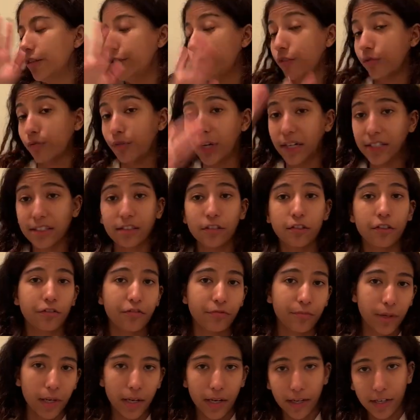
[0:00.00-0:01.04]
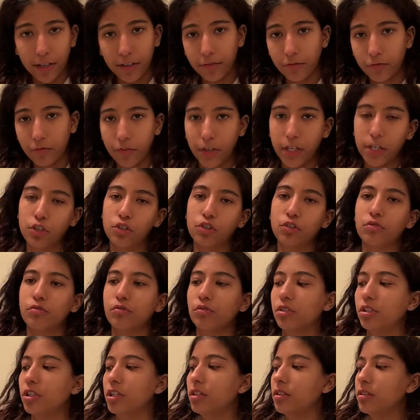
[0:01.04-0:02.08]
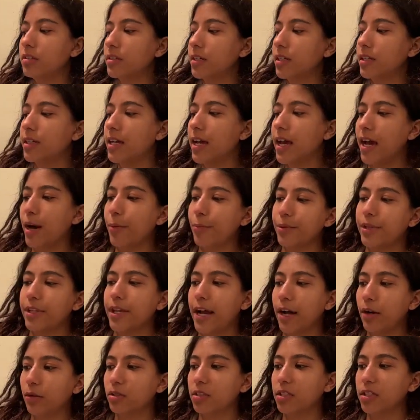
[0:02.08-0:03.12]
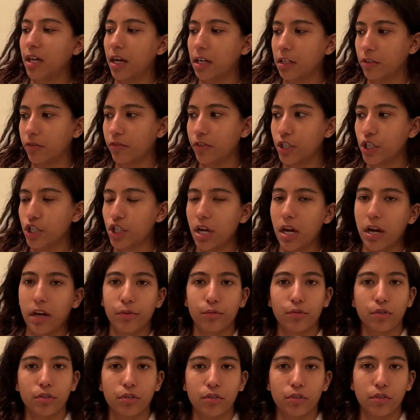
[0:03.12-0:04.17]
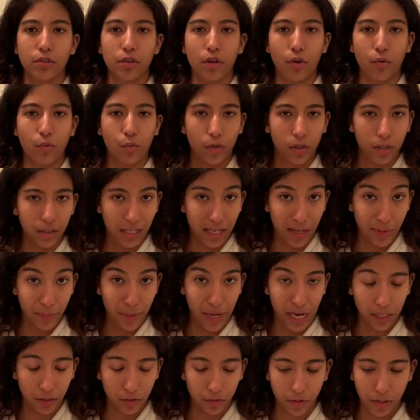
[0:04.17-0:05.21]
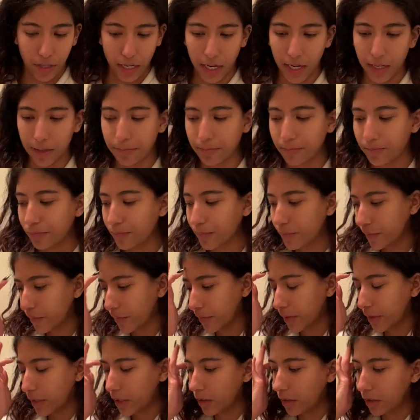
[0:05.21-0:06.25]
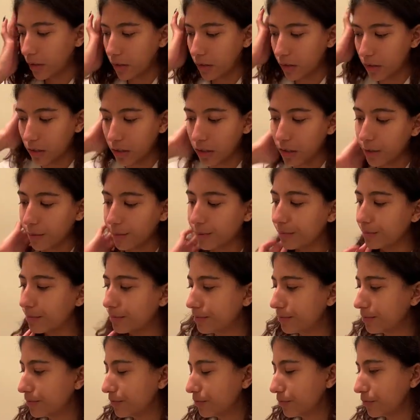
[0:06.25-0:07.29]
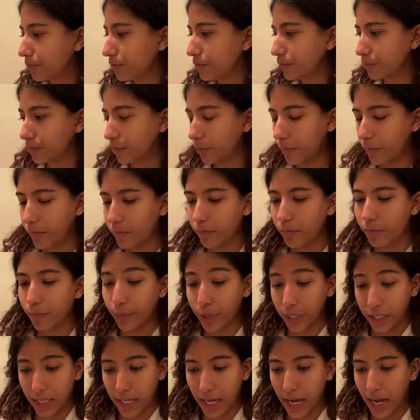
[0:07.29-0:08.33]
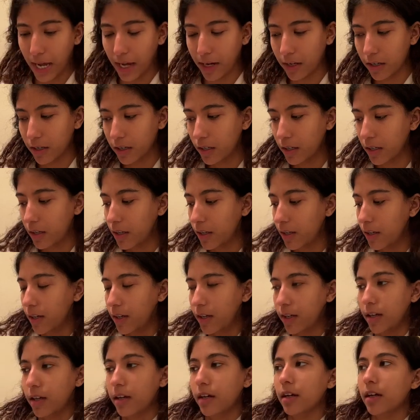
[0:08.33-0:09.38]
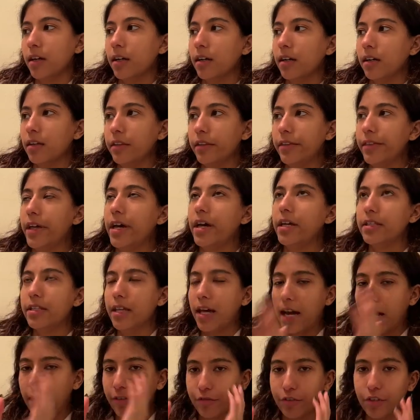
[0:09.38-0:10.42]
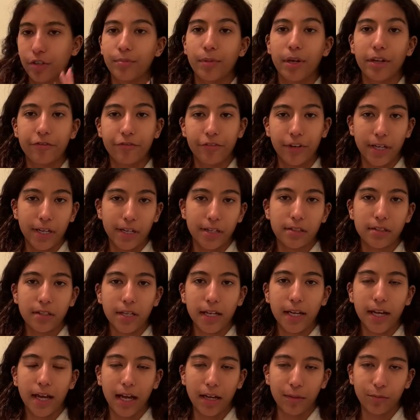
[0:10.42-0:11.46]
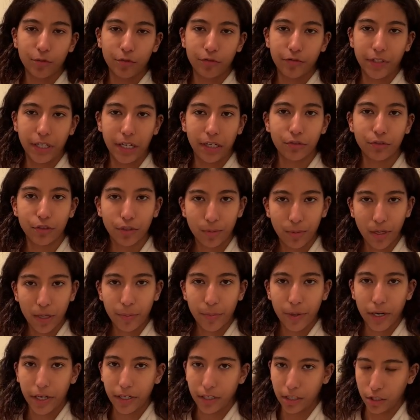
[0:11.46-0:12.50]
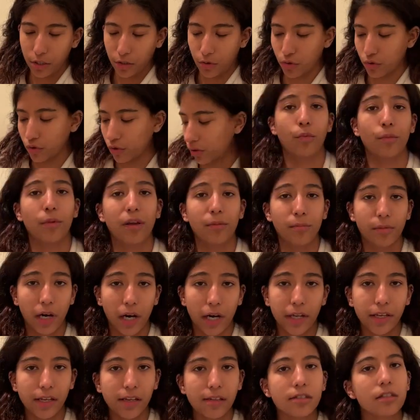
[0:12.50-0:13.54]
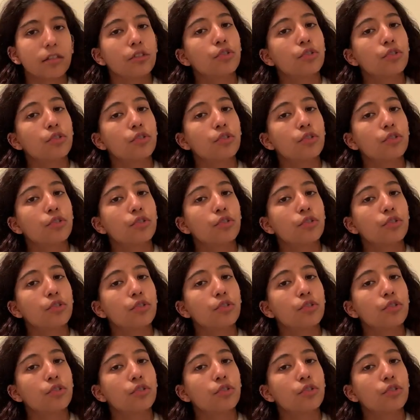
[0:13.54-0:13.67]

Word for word: the rest of my facial routine is gonna happen outside of the shower so we'll get back to that um but yeah then after my face, I move down to my body usually. My body is a